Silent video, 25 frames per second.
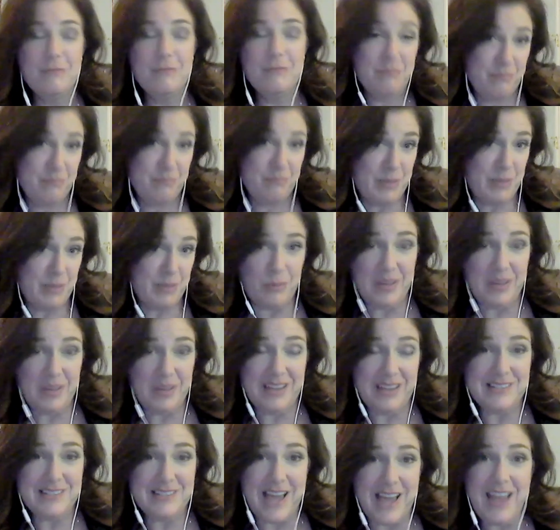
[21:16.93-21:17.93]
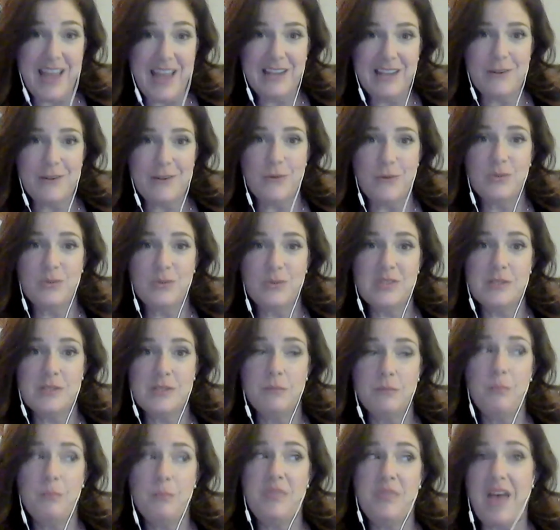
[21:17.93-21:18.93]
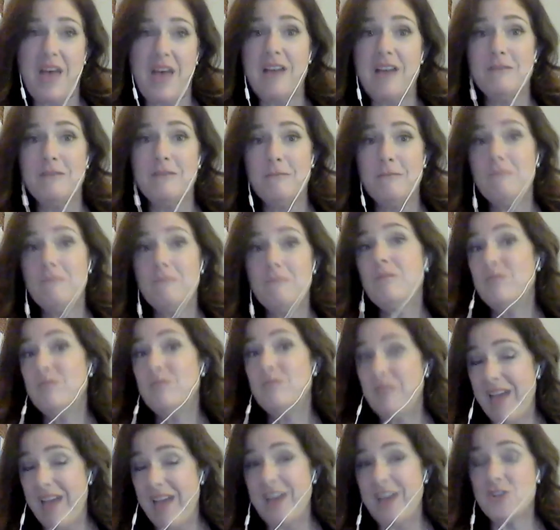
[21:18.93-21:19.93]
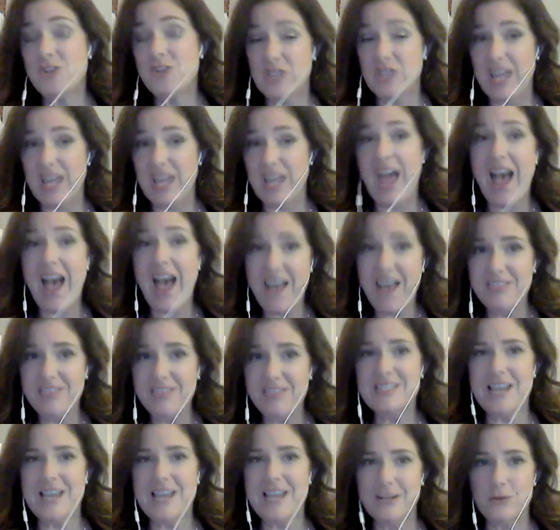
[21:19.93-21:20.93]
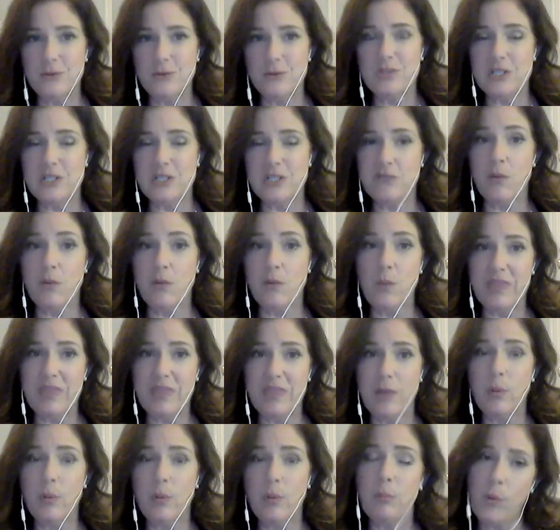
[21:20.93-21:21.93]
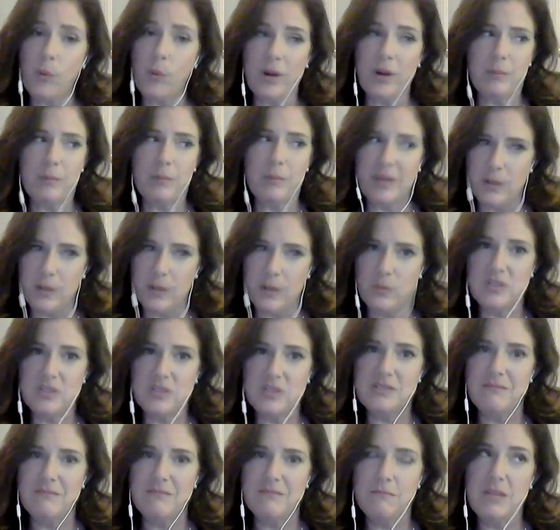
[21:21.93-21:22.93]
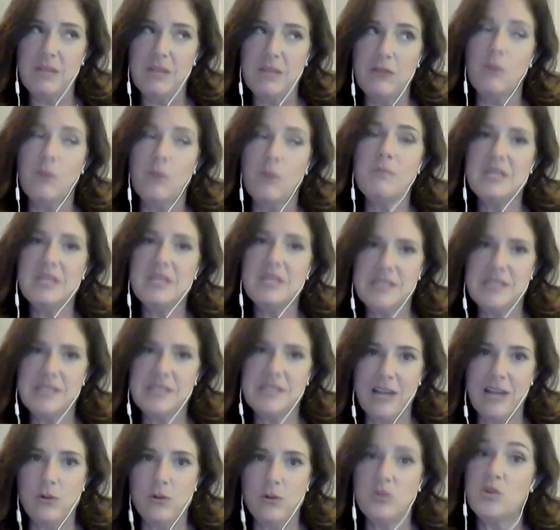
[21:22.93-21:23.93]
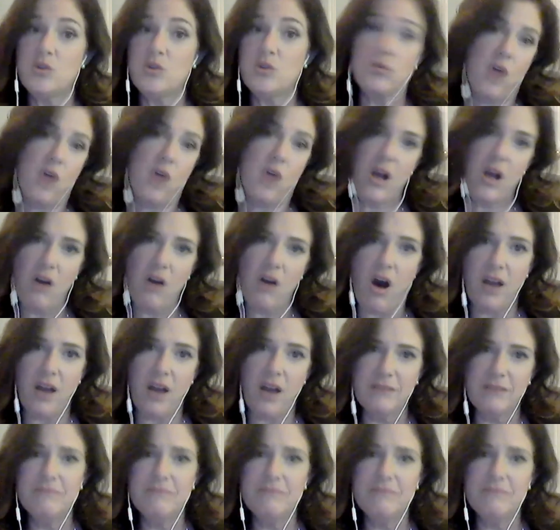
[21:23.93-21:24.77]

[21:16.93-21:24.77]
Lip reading: people being diagnosed that actually had the diagnosis from when they were born, but it was either misdiagnosed or not caught.